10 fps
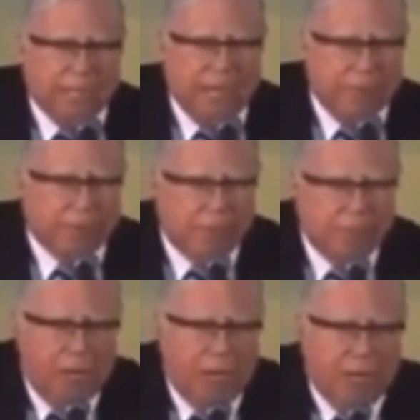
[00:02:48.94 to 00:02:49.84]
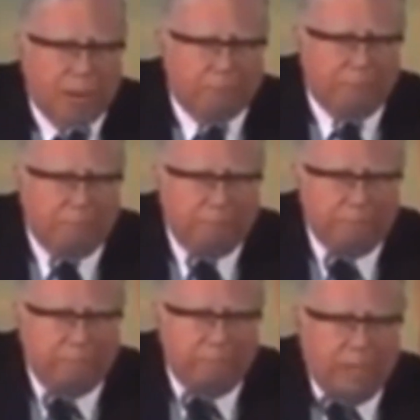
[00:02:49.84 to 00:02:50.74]
a capital crime.
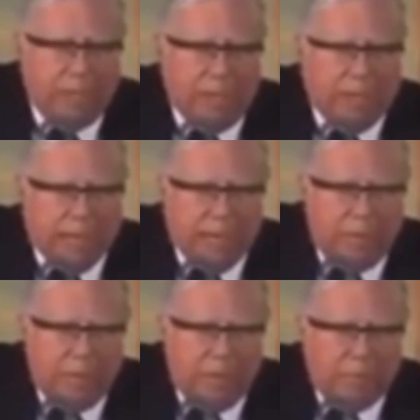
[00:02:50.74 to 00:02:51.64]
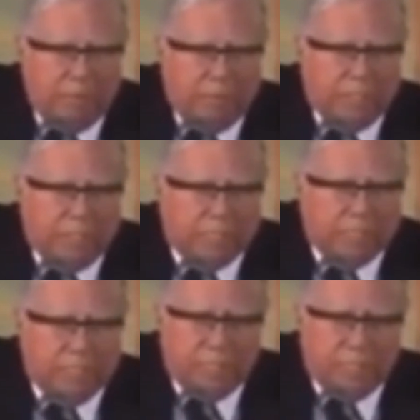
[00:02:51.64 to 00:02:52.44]
And I want to predict to